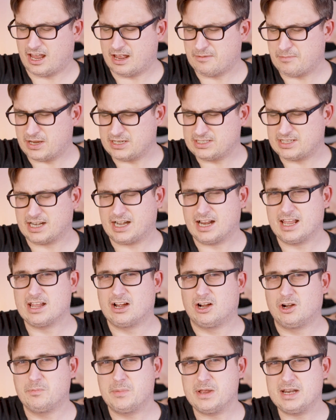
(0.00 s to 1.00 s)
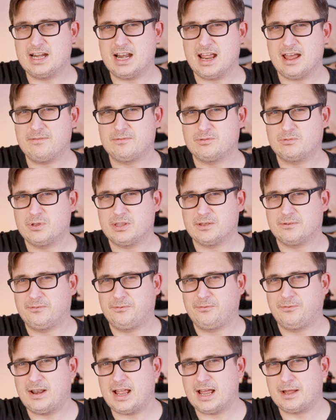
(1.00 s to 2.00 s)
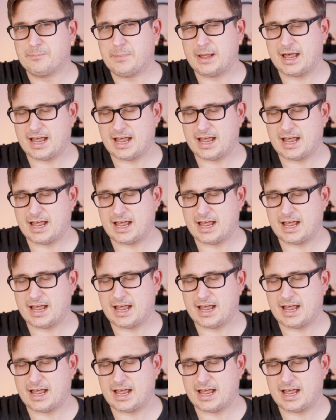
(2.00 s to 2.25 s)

and basically I'll be left with a flat